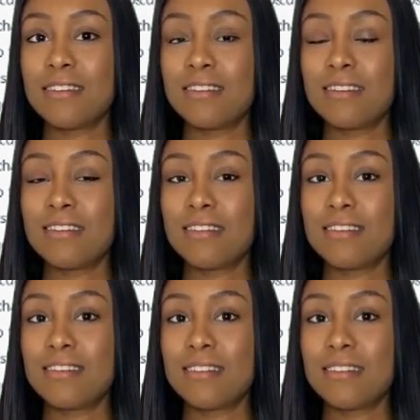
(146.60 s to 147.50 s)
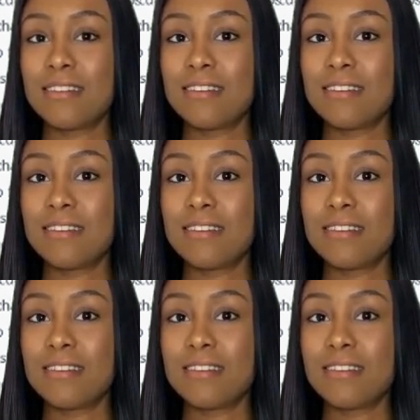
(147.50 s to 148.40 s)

[no speech]